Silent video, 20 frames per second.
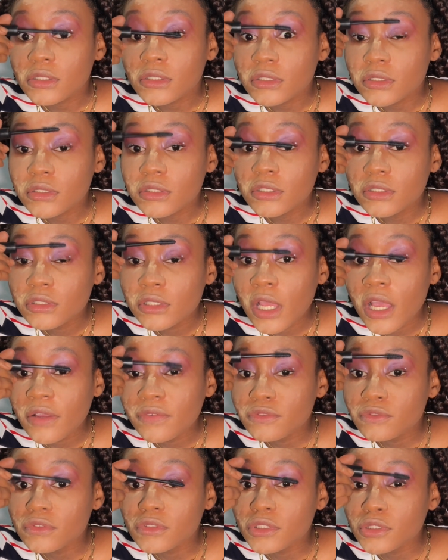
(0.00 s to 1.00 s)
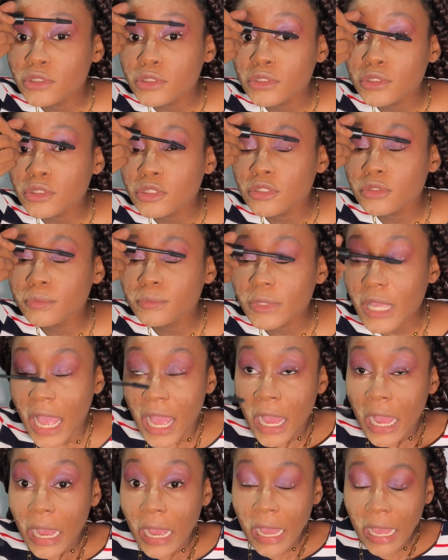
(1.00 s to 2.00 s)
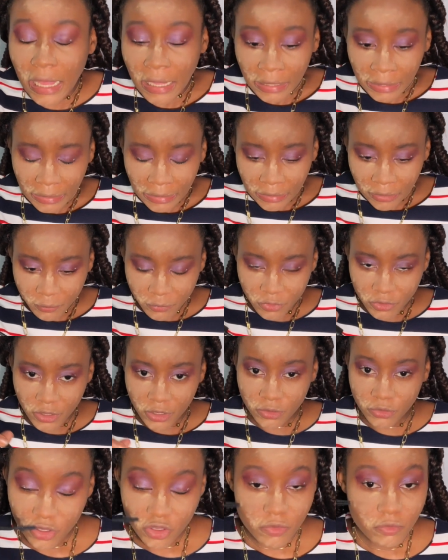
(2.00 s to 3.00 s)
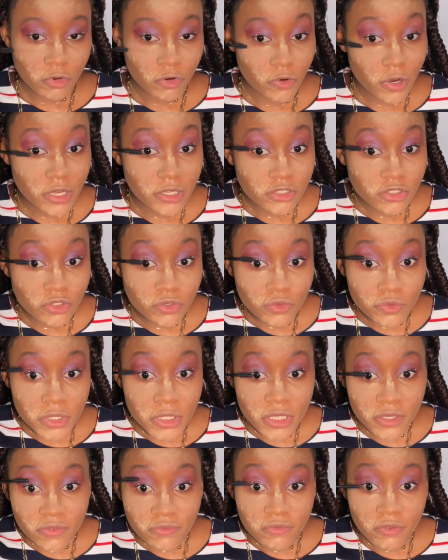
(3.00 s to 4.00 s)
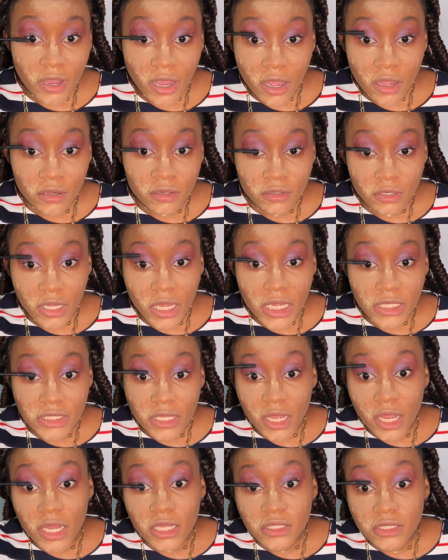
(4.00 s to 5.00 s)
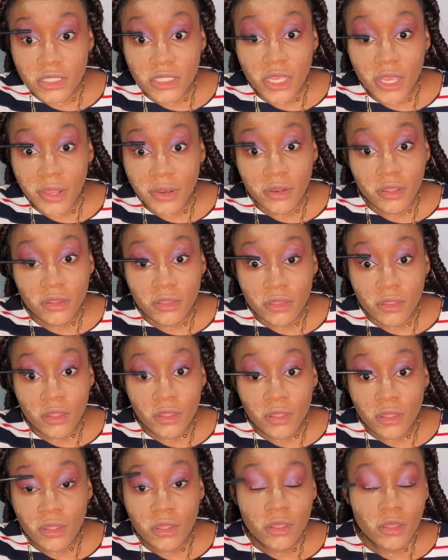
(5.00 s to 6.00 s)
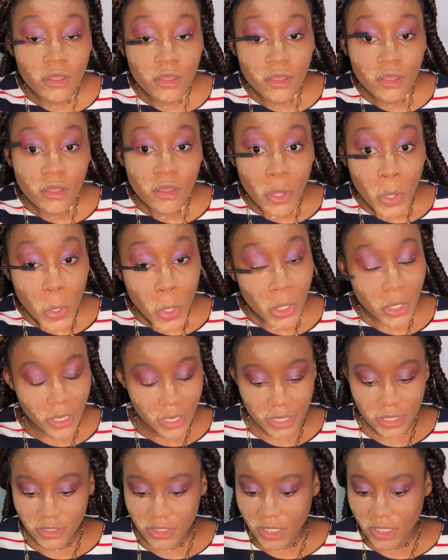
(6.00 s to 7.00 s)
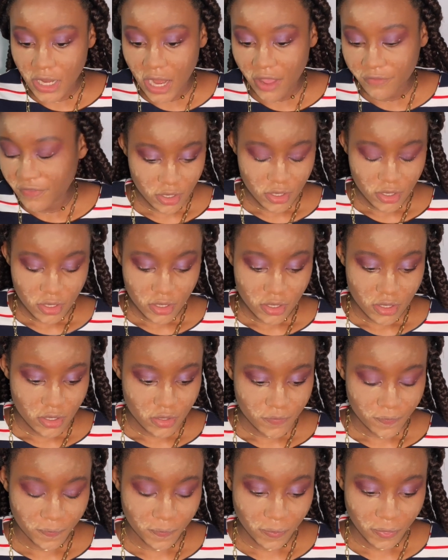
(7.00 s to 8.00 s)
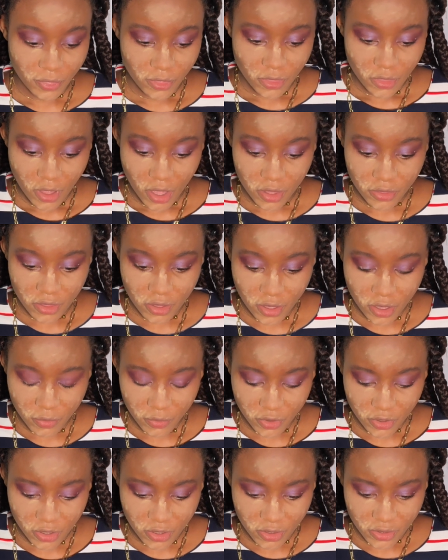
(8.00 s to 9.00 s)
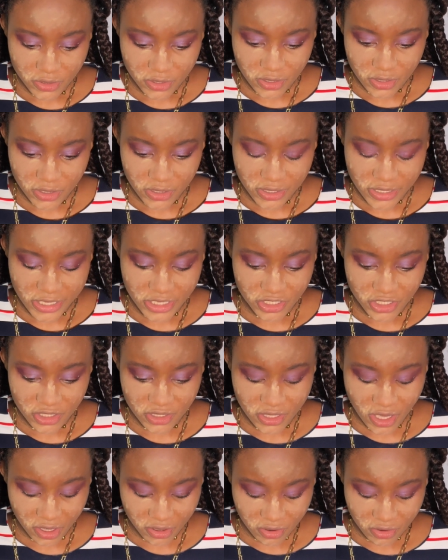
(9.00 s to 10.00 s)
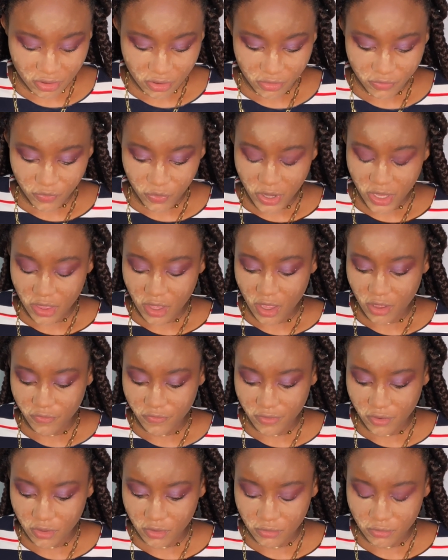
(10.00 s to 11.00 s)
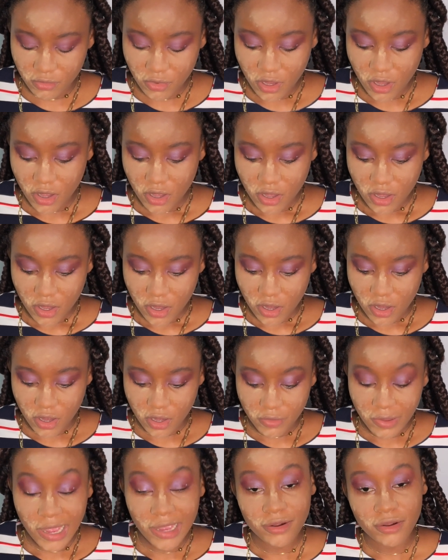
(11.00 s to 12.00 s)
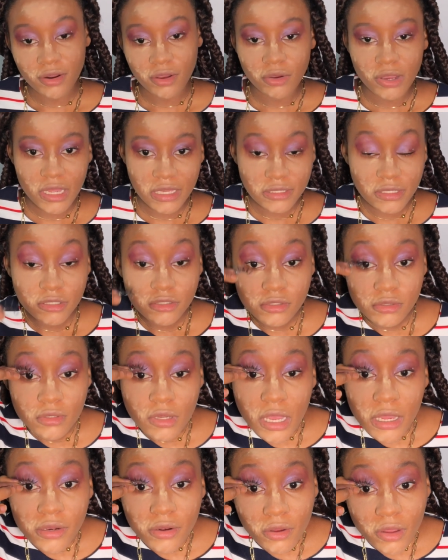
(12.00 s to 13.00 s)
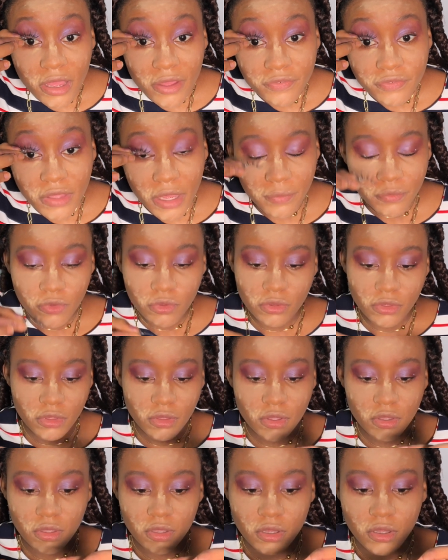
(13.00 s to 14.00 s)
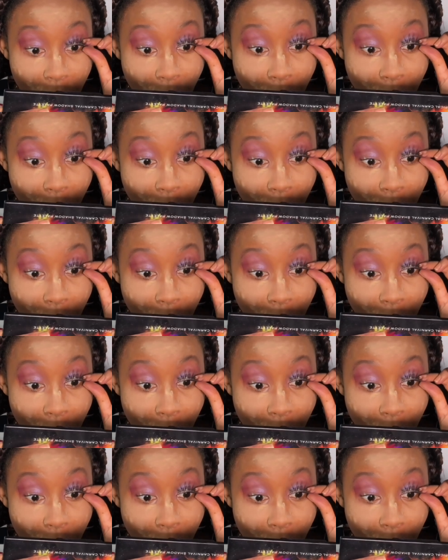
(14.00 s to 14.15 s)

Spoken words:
You don't have 26 minutes. Oh Deus. This mirror is really far. Guys, I can't see anything. Okay, it's enough. I think I'm gonna use these lashes. I don't know where they're from. I know, I don't have time to think.